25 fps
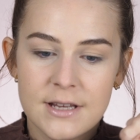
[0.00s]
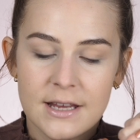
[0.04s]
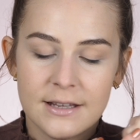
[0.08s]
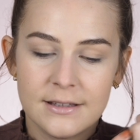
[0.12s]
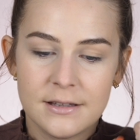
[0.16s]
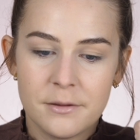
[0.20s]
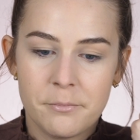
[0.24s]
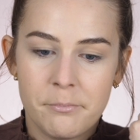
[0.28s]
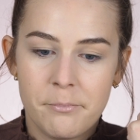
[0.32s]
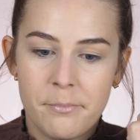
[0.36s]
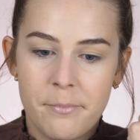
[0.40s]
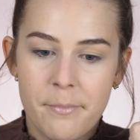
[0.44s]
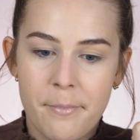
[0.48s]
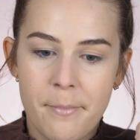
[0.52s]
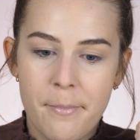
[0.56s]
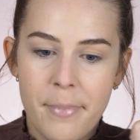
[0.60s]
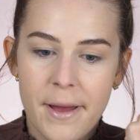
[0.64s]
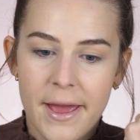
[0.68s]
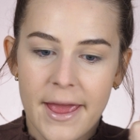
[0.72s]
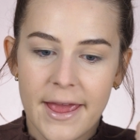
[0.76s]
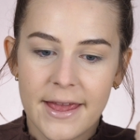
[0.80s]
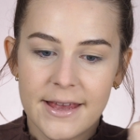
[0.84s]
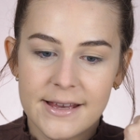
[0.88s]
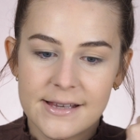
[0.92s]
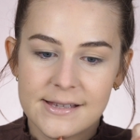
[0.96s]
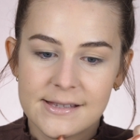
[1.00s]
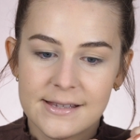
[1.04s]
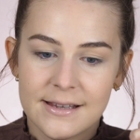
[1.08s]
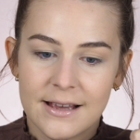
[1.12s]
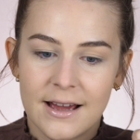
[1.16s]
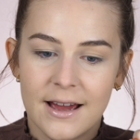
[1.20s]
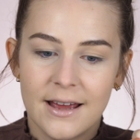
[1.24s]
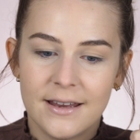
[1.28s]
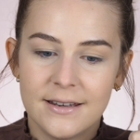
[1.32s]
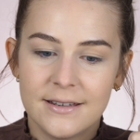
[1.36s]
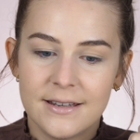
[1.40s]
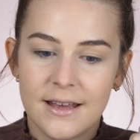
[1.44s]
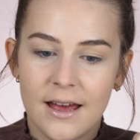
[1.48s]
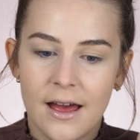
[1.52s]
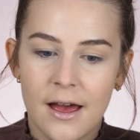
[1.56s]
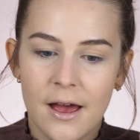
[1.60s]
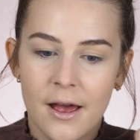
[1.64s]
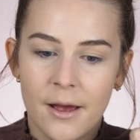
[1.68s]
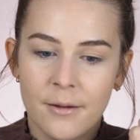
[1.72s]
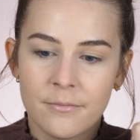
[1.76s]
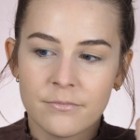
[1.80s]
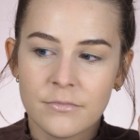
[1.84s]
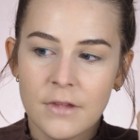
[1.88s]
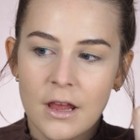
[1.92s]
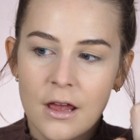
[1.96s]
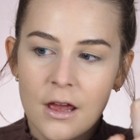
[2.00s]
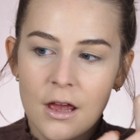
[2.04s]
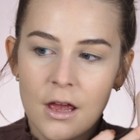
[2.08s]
and the base kind of